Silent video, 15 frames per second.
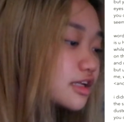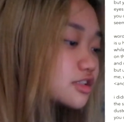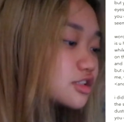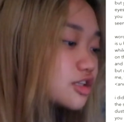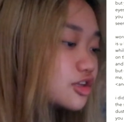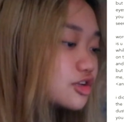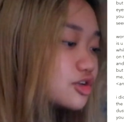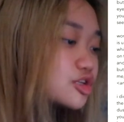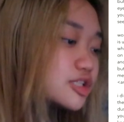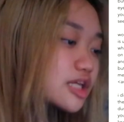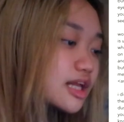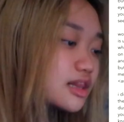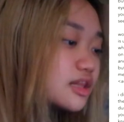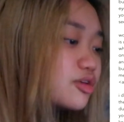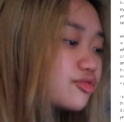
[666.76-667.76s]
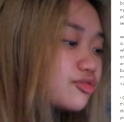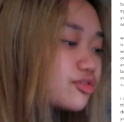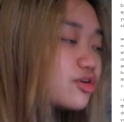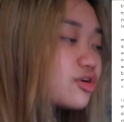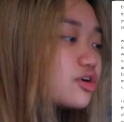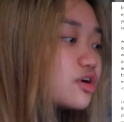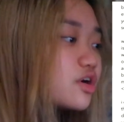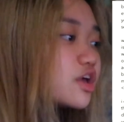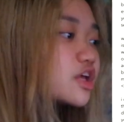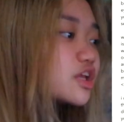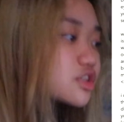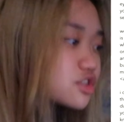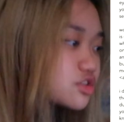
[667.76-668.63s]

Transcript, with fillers: To lose, I live for you.